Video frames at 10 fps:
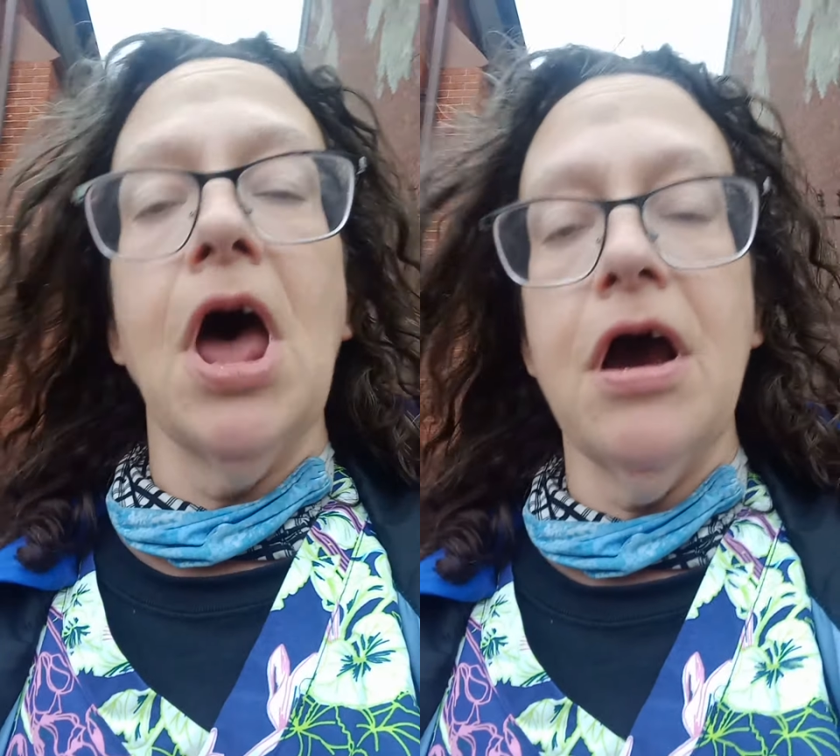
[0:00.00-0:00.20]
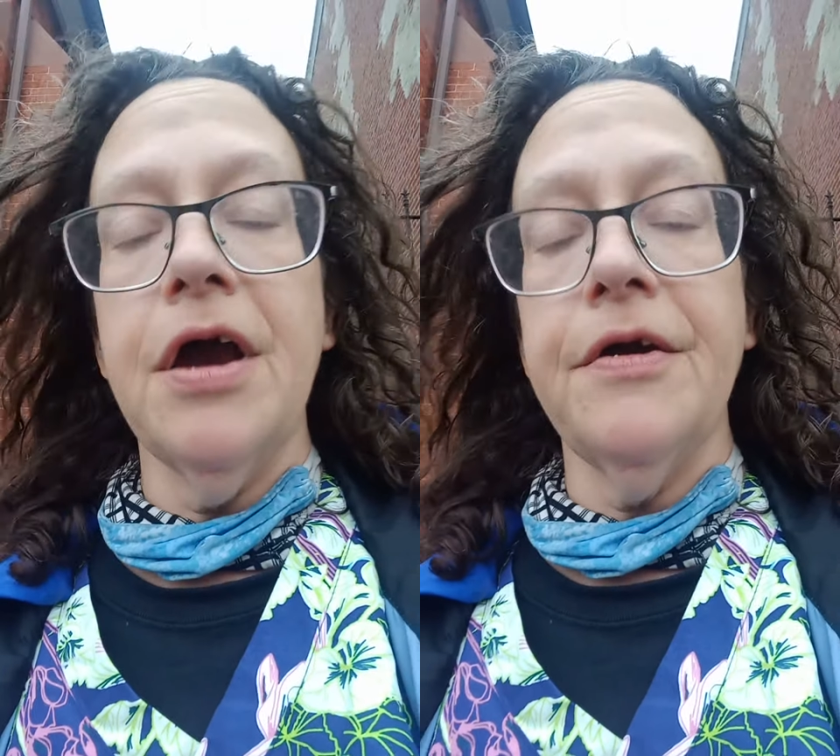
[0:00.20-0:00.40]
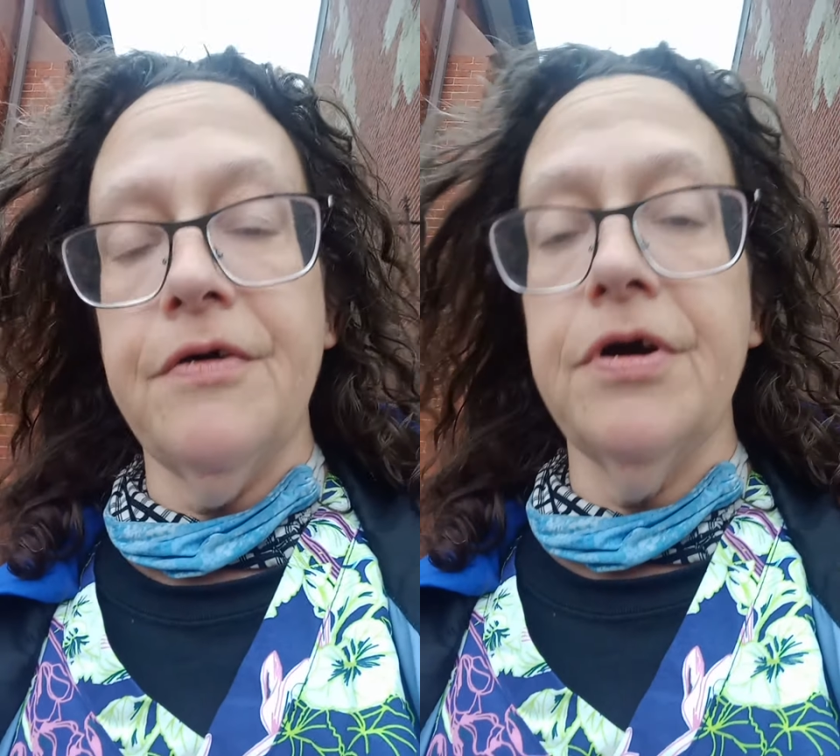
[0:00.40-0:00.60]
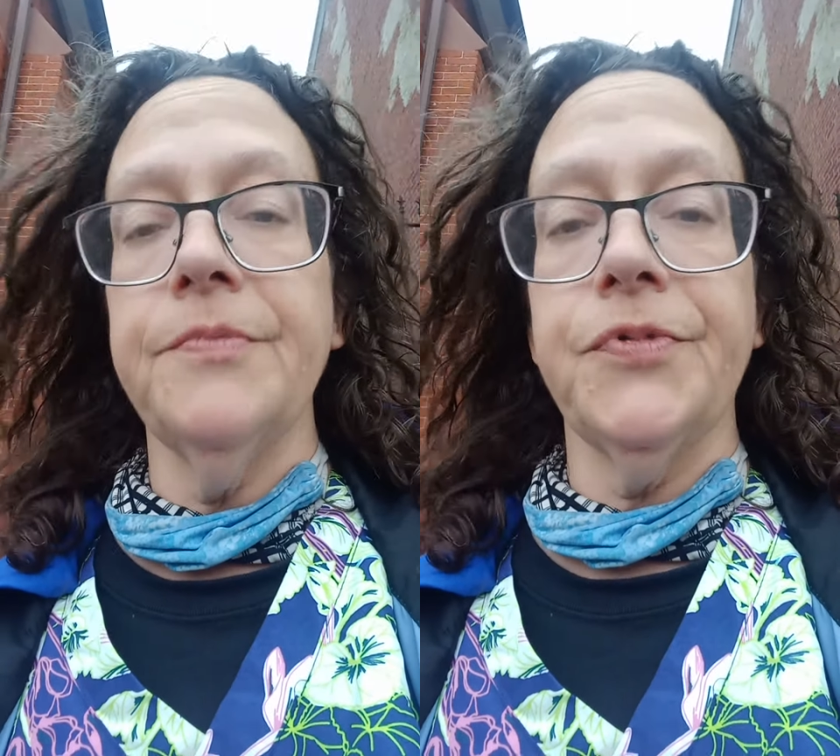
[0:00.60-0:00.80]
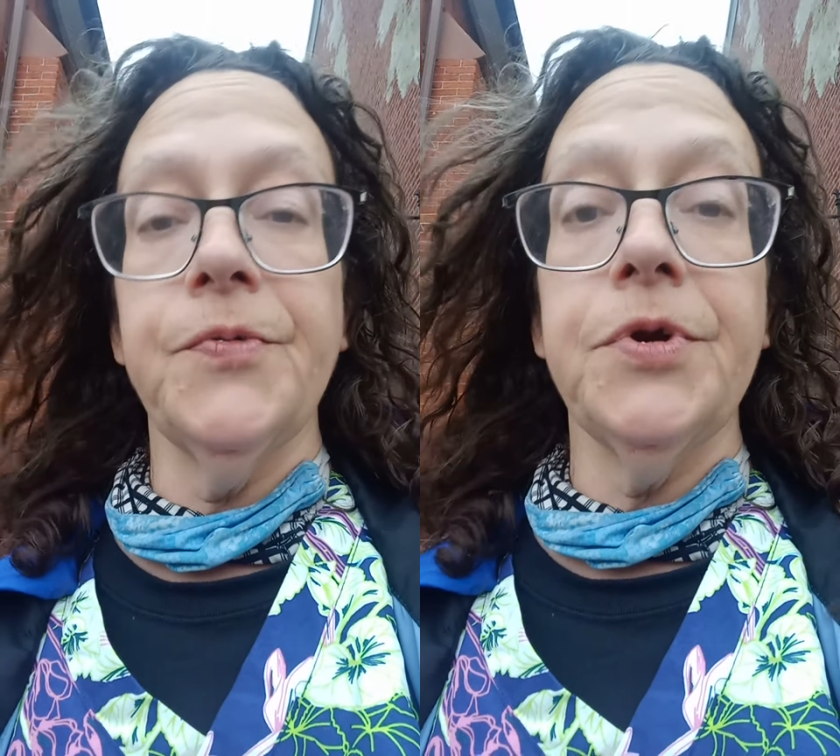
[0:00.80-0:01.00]
I
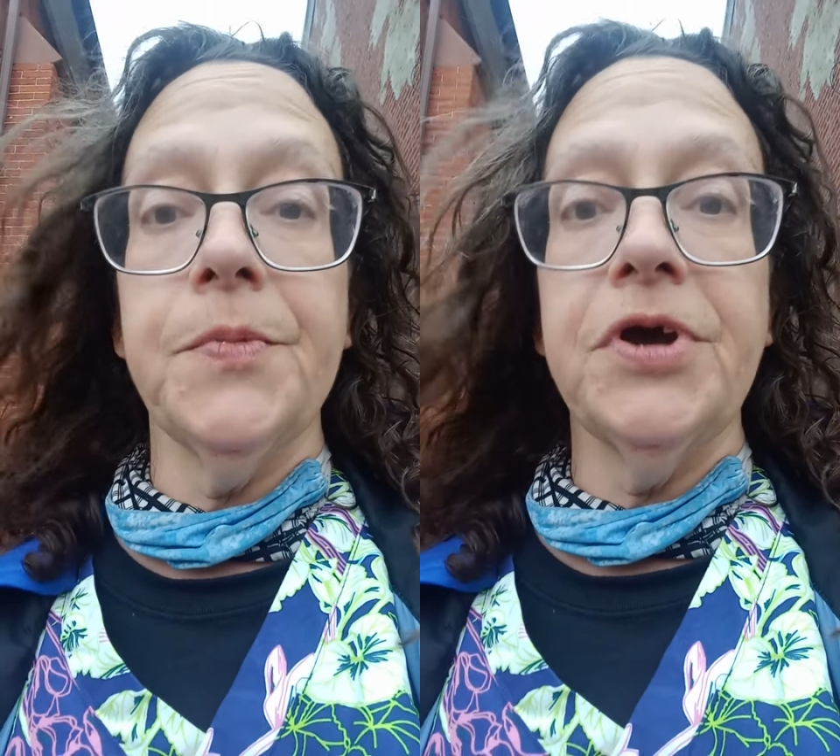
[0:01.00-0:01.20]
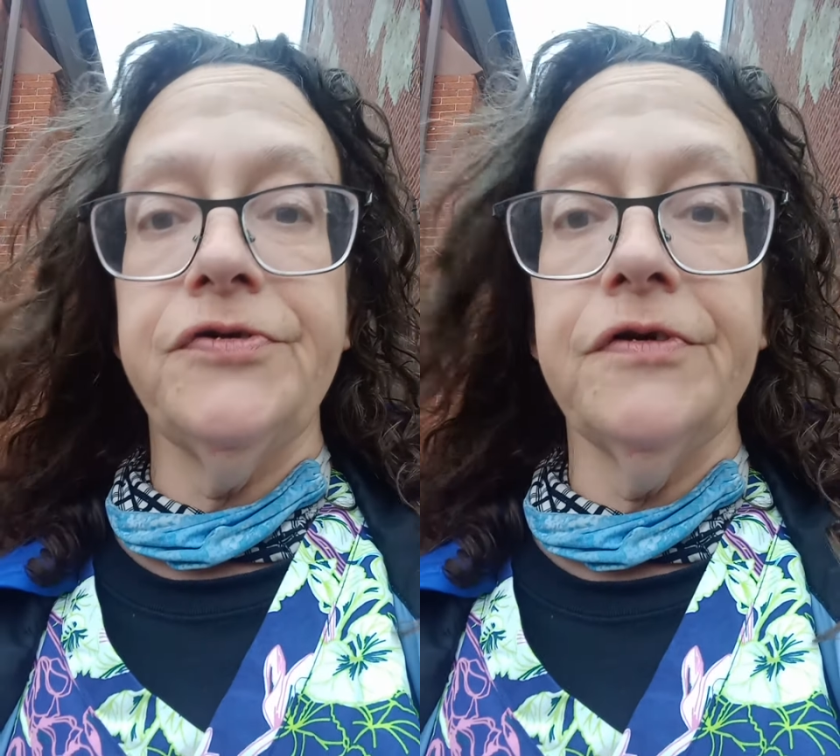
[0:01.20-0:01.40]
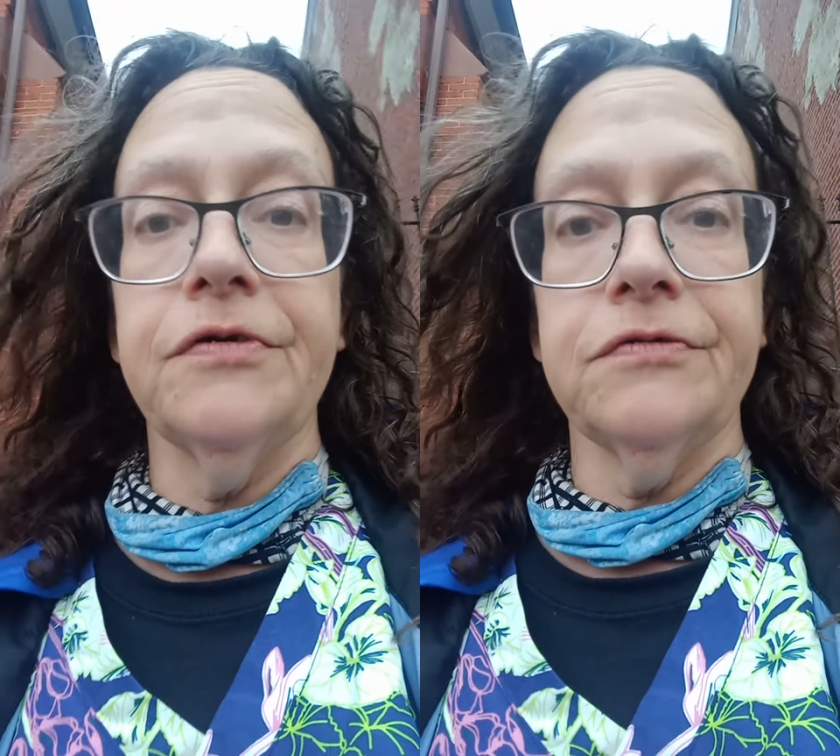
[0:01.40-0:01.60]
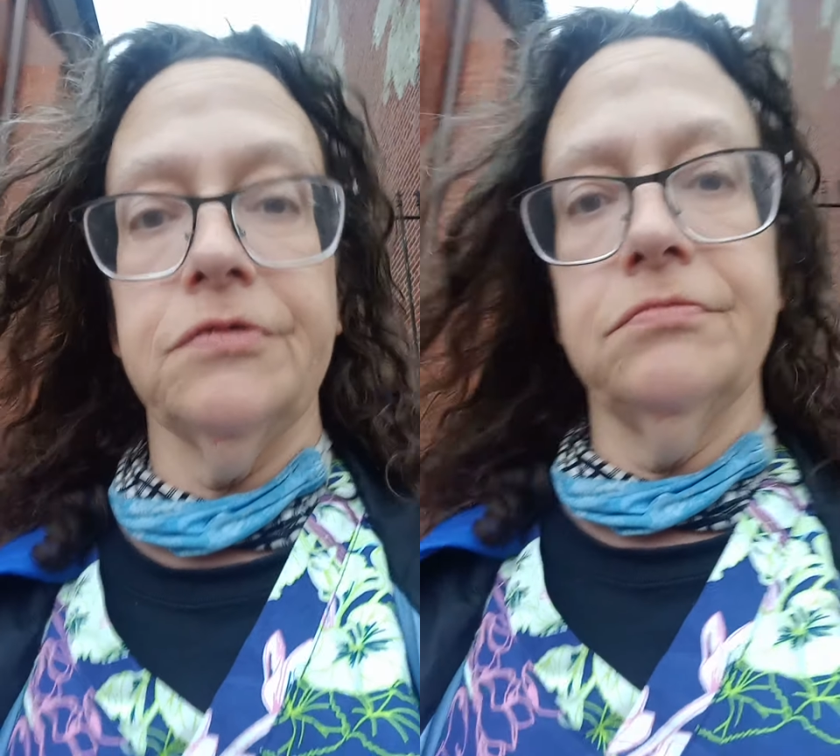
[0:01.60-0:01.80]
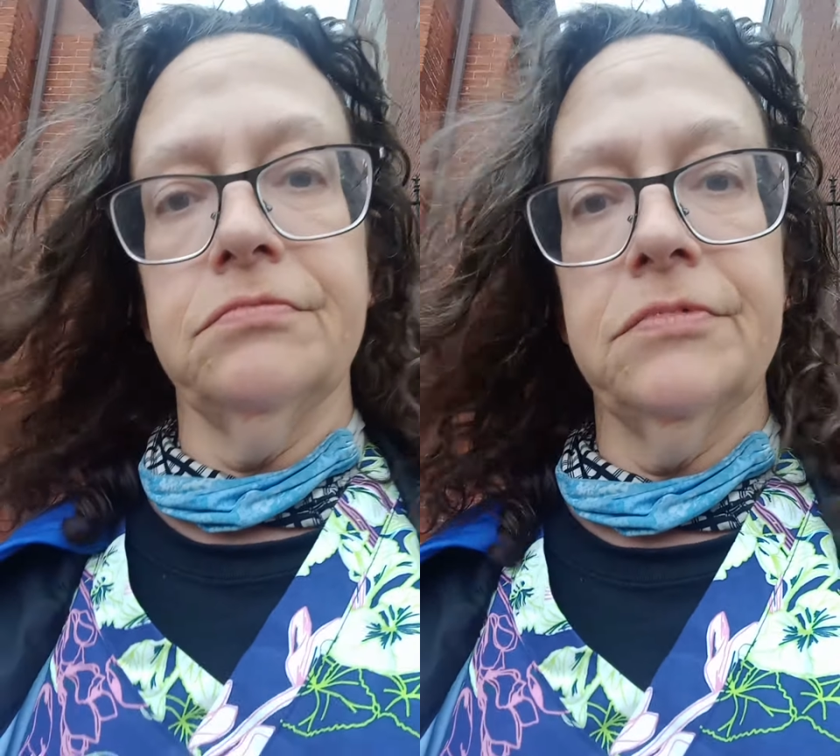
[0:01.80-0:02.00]
harmed one of my
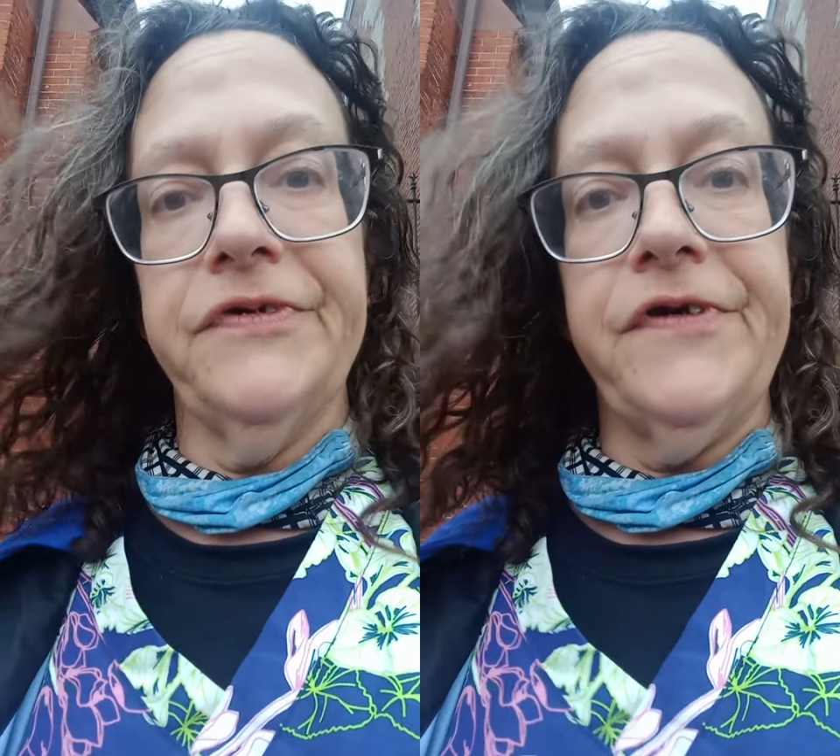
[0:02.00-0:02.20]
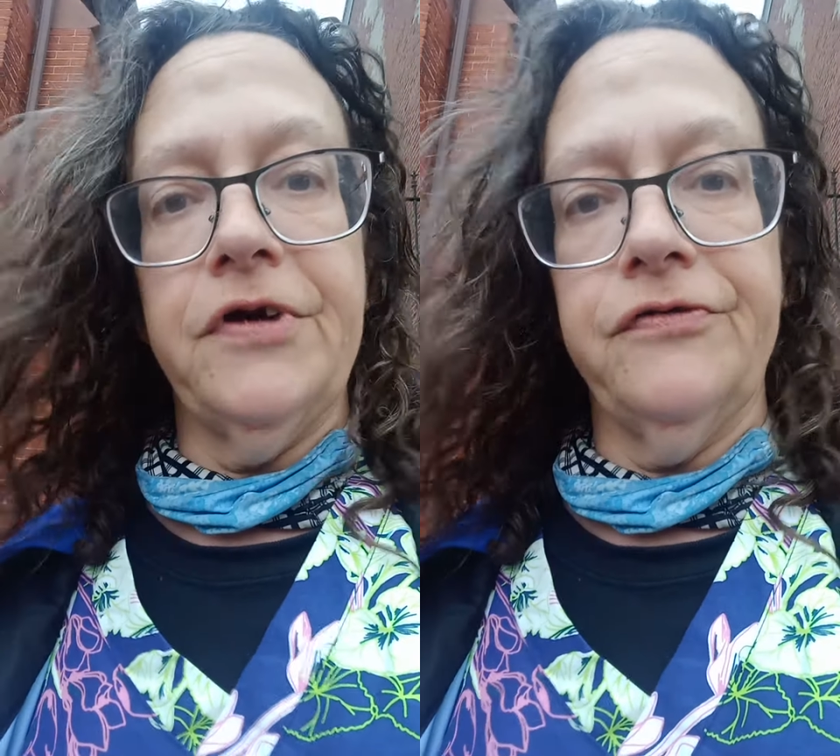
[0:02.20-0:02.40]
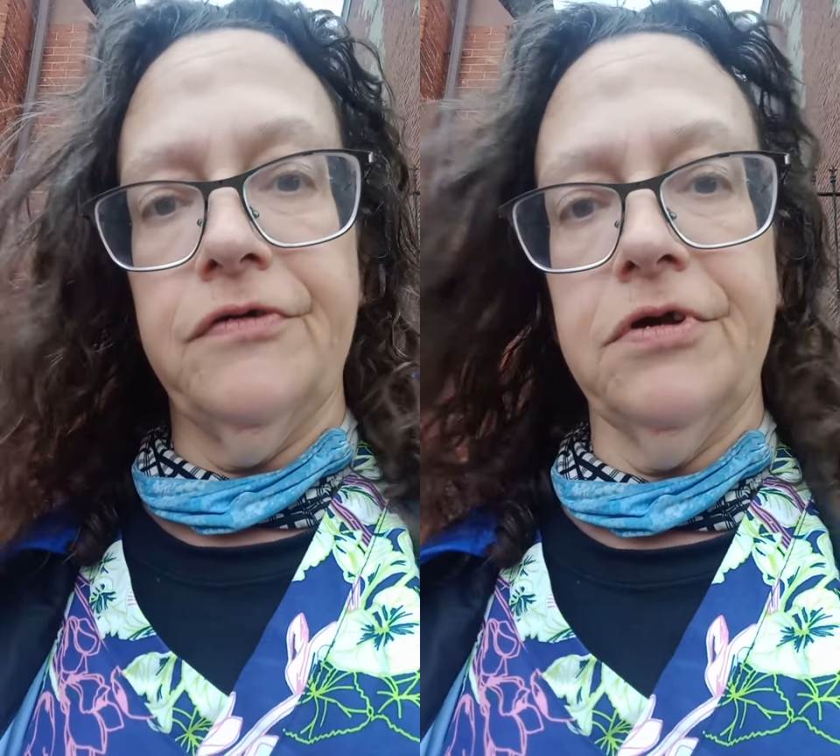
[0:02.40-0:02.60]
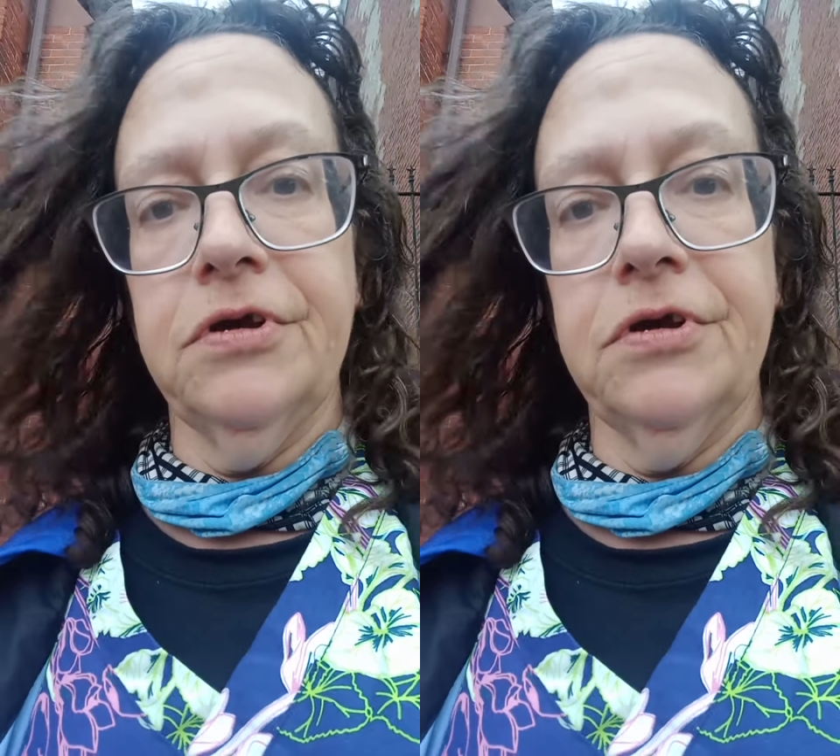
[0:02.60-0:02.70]
children sexually.